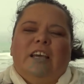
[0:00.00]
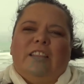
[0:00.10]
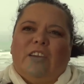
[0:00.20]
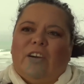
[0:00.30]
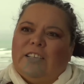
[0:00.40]

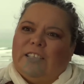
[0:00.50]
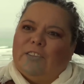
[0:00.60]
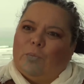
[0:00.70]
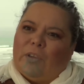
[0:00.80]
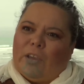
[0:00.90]
the idea
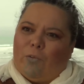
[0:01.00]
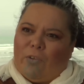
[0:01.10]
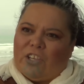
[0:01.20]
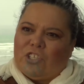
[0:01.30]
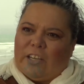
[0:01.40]
that we are
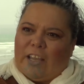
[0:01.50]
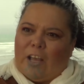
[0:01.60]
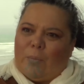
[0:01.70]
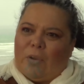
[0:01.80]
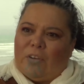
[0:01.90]
racially
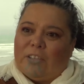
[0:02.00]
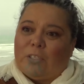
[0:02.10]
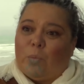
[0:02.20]
harmonious.